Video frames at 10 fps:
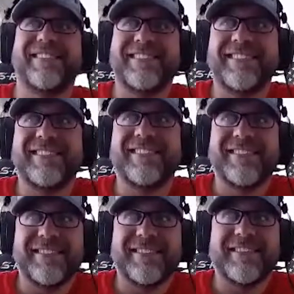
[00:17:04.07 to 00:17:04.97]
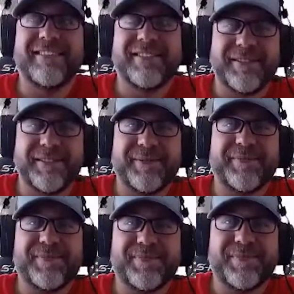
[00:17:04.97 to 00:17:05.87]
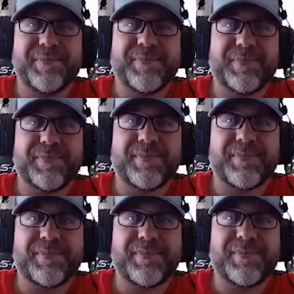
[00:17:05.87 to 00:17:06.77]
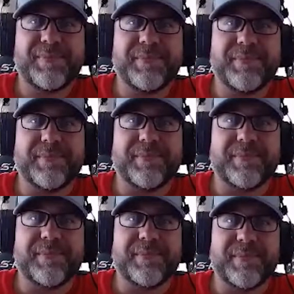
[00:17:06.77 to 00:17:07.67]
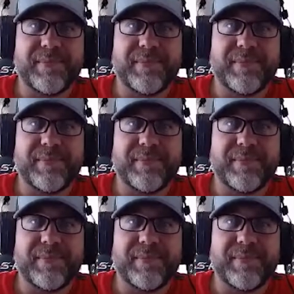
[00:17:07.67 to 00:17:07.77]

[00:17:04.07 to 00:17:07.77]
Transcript: The person shown says nothing.